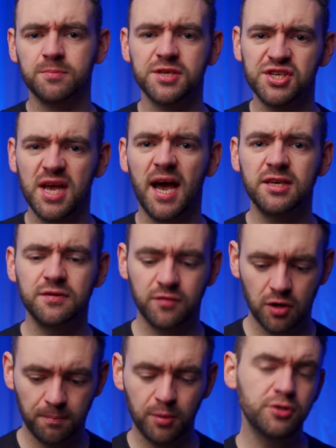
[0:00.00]
up the side, you've
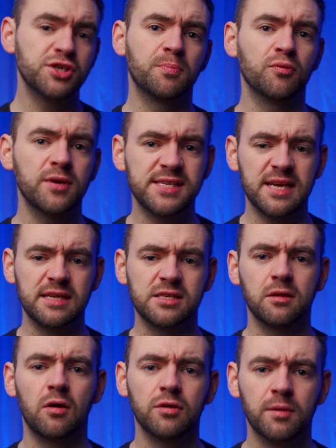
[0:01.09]
got a bunch of presets
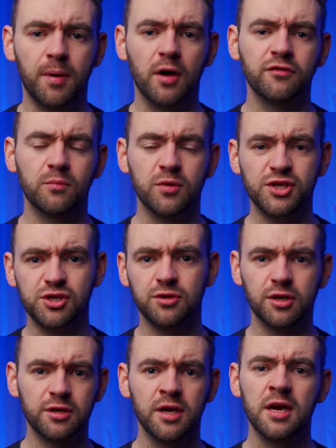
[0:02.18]
along the bottom which you
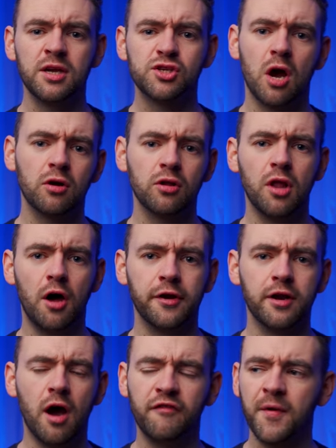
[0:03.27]
can toggle on
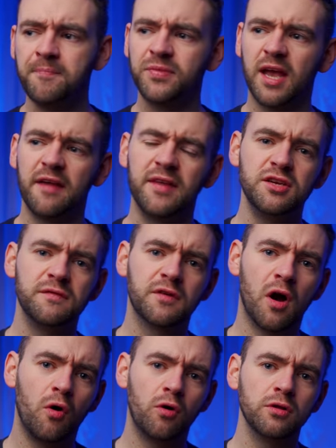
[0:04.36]
and off, and then you've
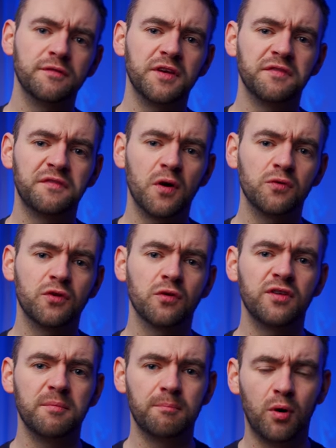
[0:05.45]
got all of your
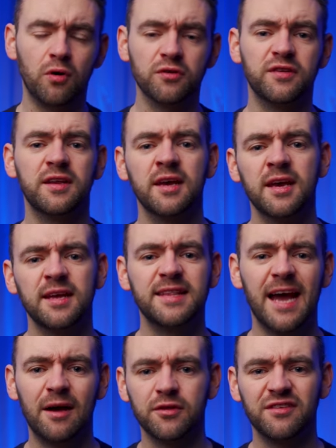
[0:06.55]
photos imported
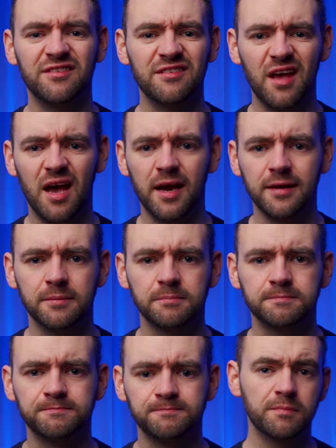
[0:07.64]
down the side.
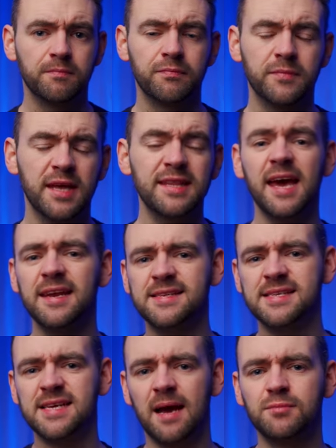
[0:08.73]
In the
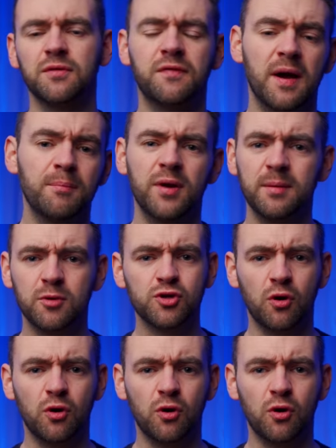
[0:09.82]
editing tabs, you'll find pretty much